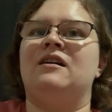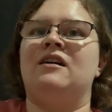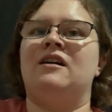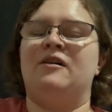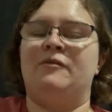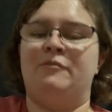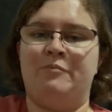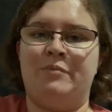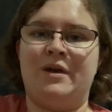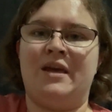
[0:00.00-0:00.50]

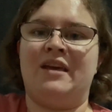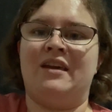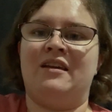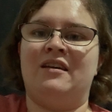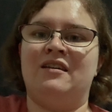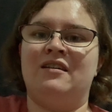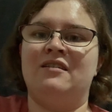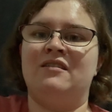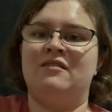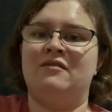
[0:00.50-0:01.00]
a big,
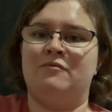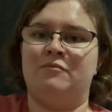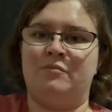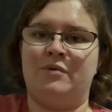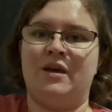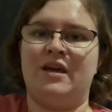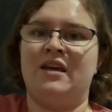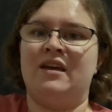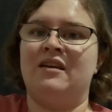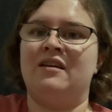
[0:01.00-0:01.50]

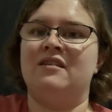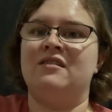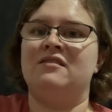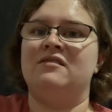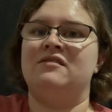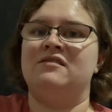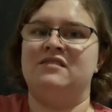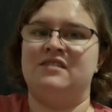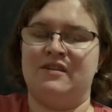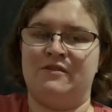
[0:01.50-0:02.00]
big
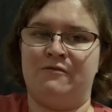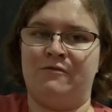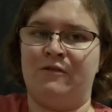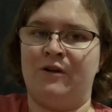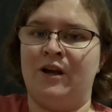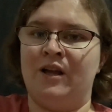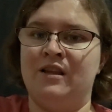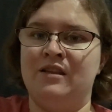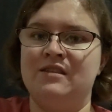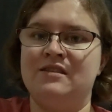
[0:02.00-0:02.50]

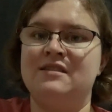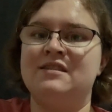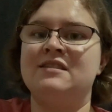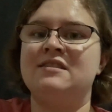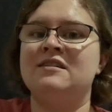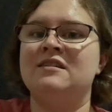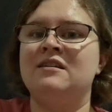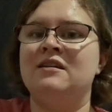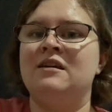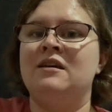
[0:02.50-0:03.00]

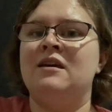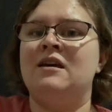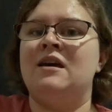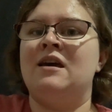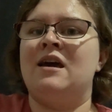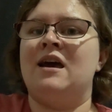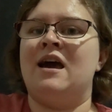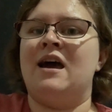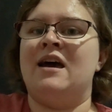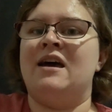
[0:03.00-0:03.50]
difference.
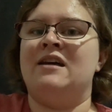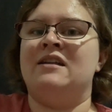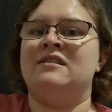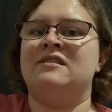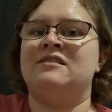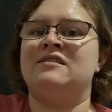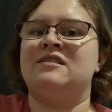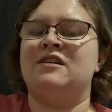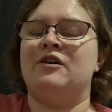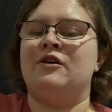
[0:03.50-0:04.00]

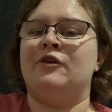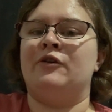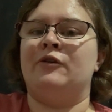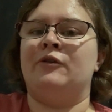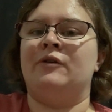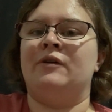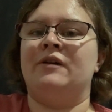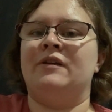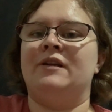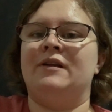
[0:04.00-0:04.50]
And
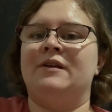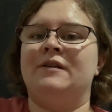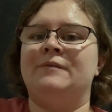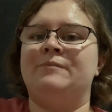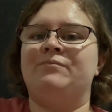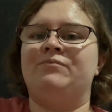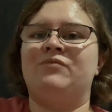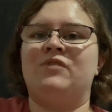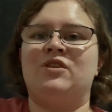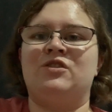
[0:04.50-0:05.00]
so
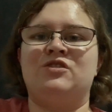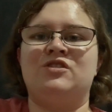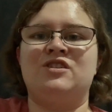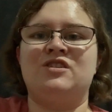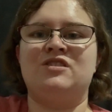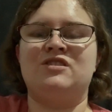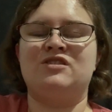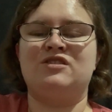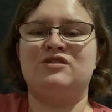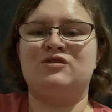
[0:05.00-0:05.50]
there's
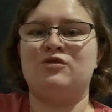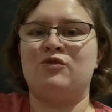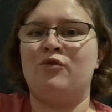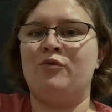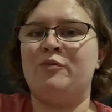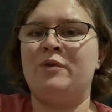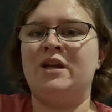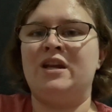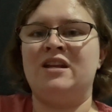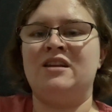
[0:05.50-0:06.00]
just so
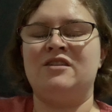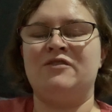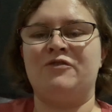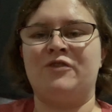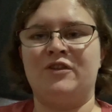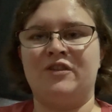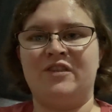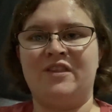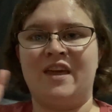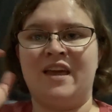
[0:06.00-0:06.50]
many
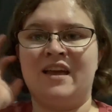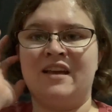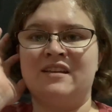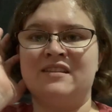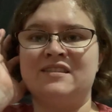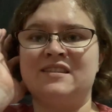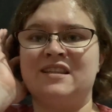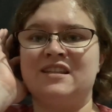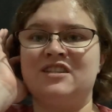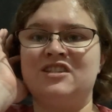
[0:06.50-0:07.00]
different
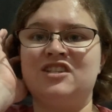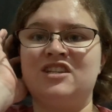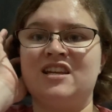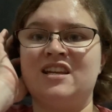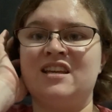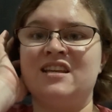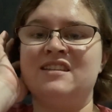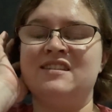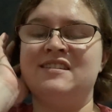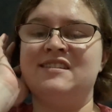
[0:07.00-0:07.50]
things that
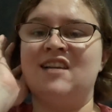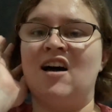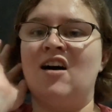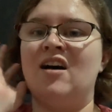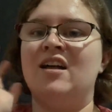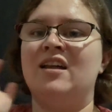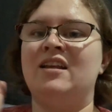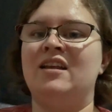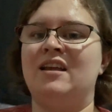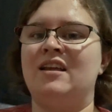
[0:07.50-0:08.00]
she has
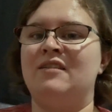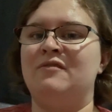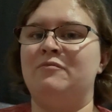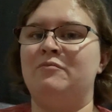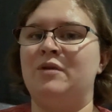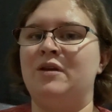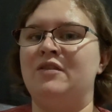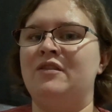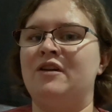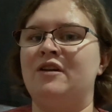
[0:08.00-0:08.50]
done and
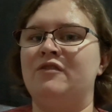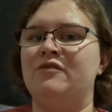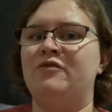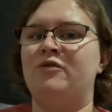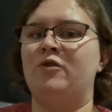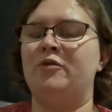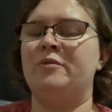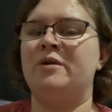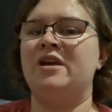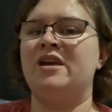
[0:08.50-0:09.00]
been there
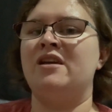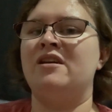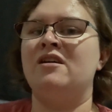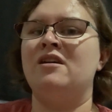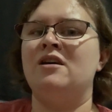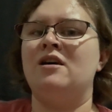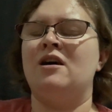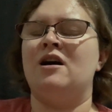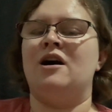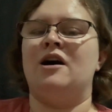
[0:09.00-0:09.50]
for me.
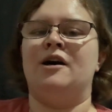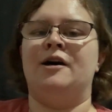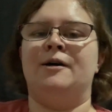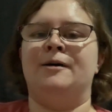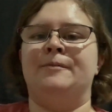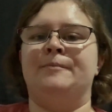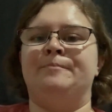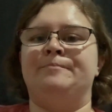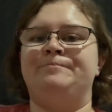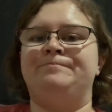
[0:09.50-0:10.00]

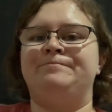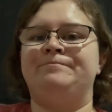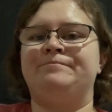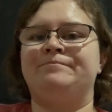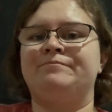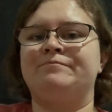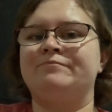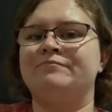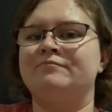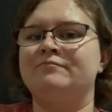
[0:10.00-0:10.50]
Um,
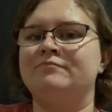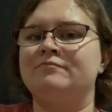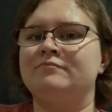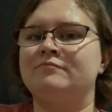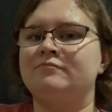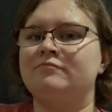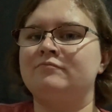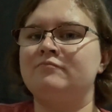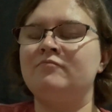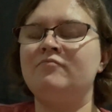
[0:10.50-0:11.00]

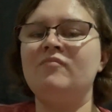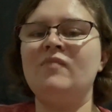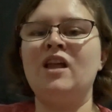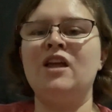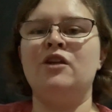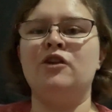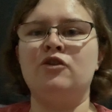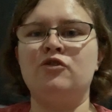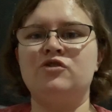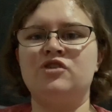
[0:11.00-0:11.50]

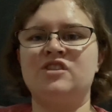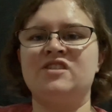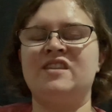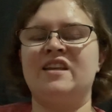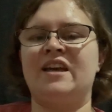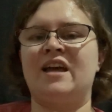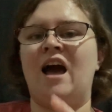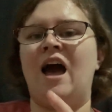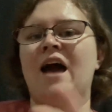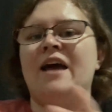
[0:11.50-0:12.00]
you know, just
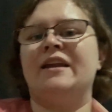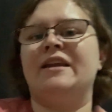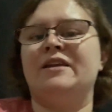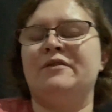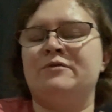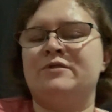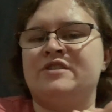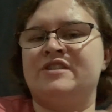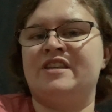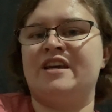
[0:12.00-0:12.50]
like Heidi
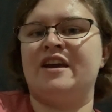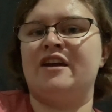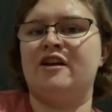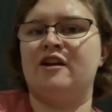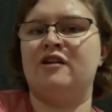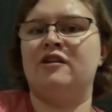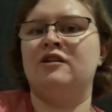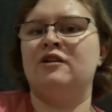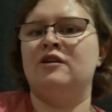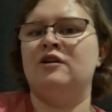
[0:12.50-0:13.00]
was there